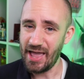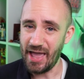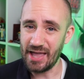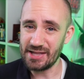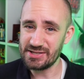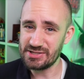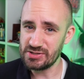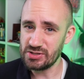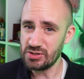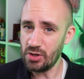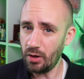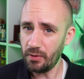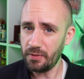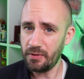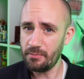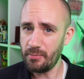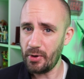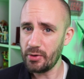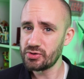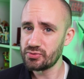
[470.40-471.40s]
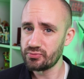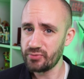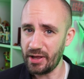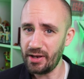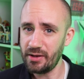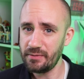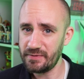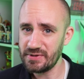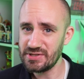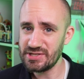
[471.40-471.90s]
It's not the most
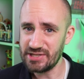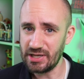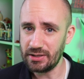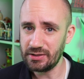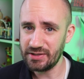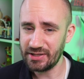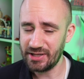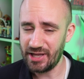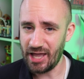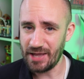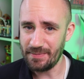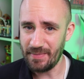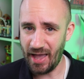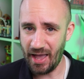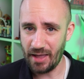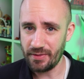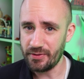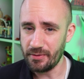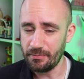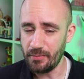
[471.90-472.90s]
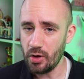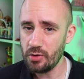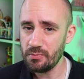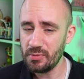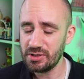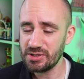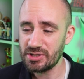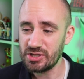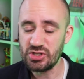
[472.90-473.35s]
relevant Zelda game at the moment.